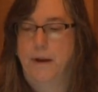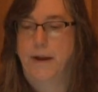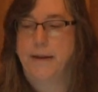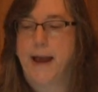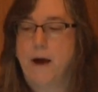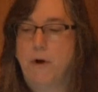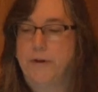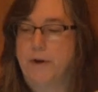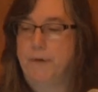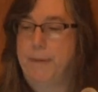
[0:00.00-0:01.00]
And now
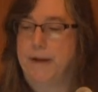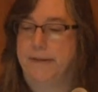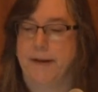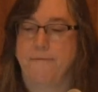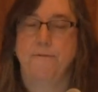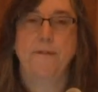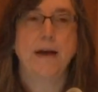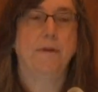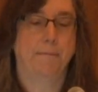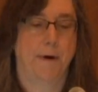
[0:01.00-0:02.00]
on to everybody's
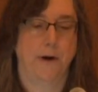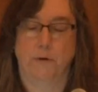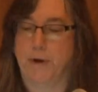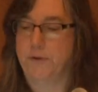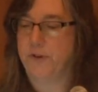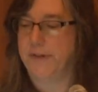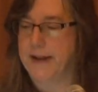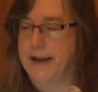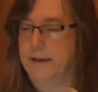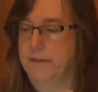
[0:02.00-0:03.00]
favorite part, questions
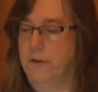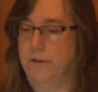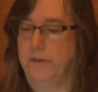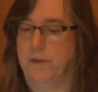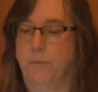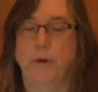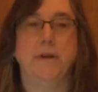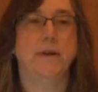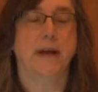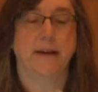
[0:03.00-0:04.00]
and answers. We
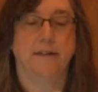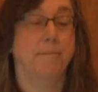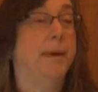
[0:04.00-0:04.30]
didn't get as